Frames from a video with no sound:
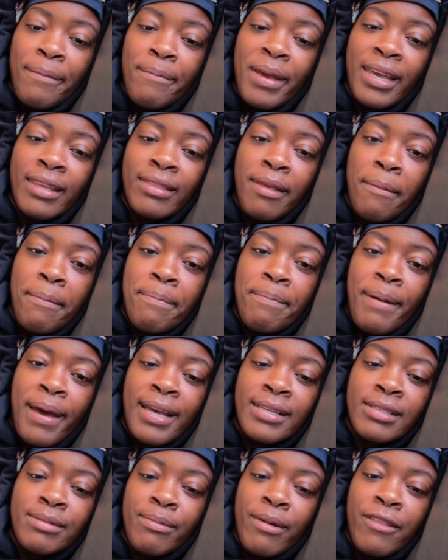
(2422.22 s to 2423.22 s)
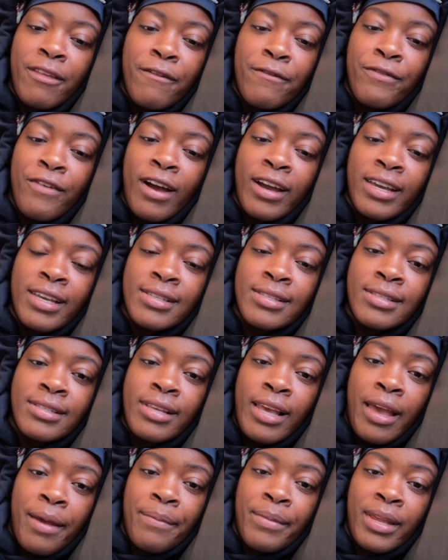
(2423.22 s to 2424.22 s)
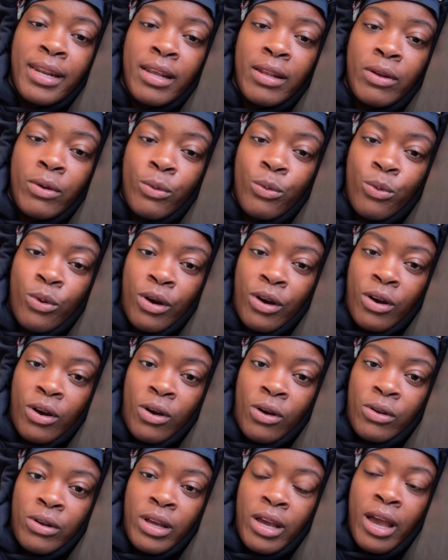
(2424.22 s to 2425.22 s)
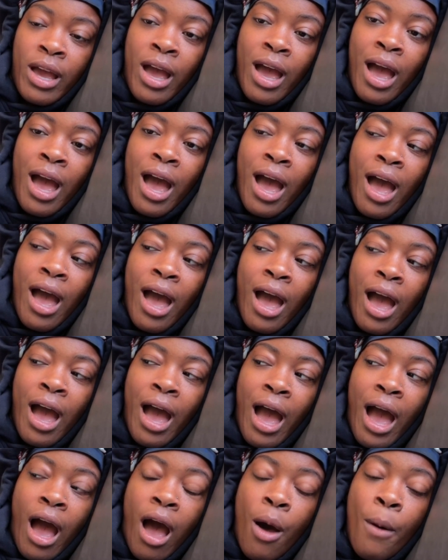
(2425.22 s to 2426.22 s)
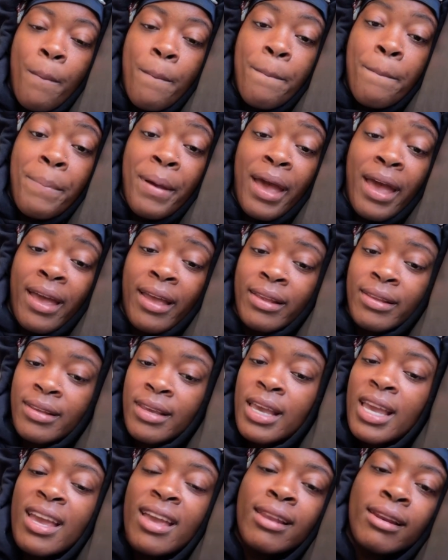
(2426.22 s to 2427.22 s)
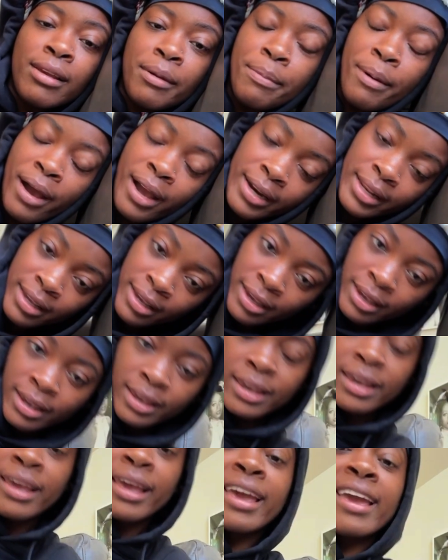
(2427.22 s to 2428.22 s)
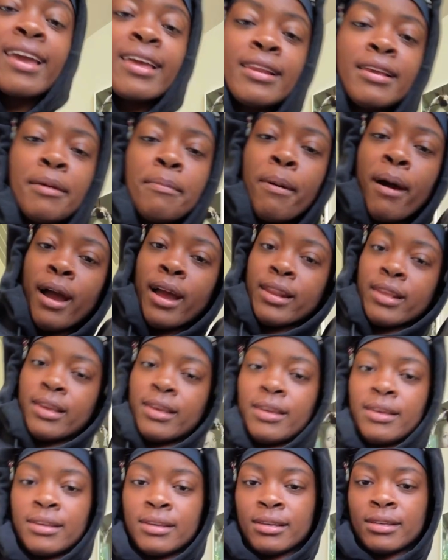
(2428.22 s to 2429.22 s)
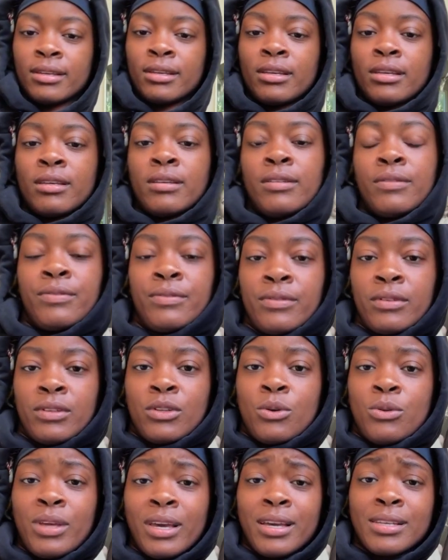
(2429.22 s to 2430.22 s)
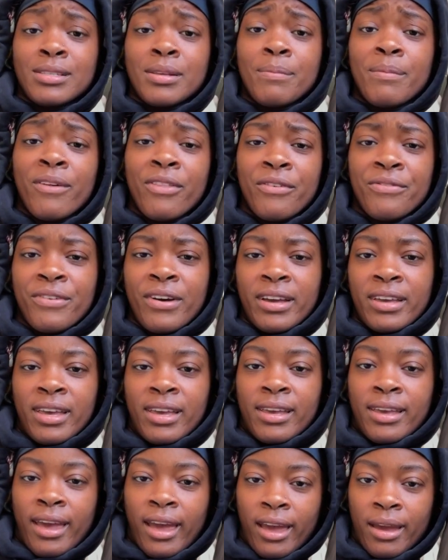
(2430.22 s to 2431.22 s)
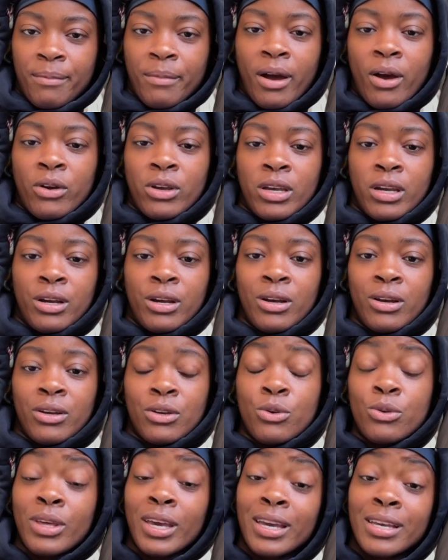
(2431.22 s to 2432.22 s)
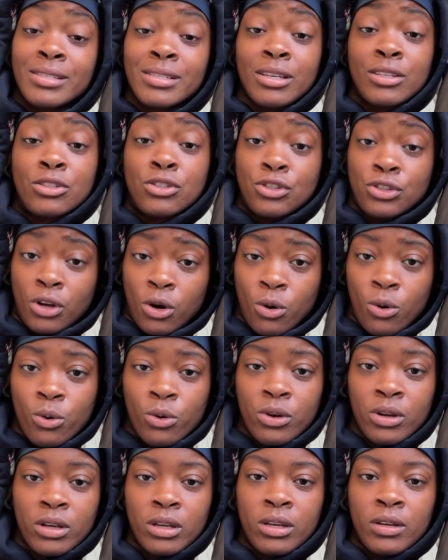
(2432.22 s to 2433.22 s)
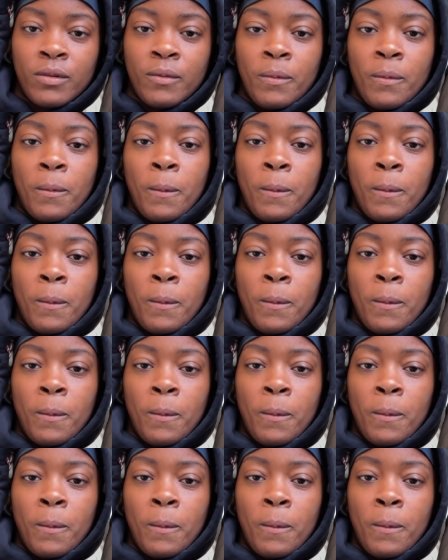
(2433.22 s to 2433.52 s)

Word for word: I make the best motherfucking salmon in the world. I'll bet anybody, anybody. You think it's a motherfucking game out here? You think it's a joke?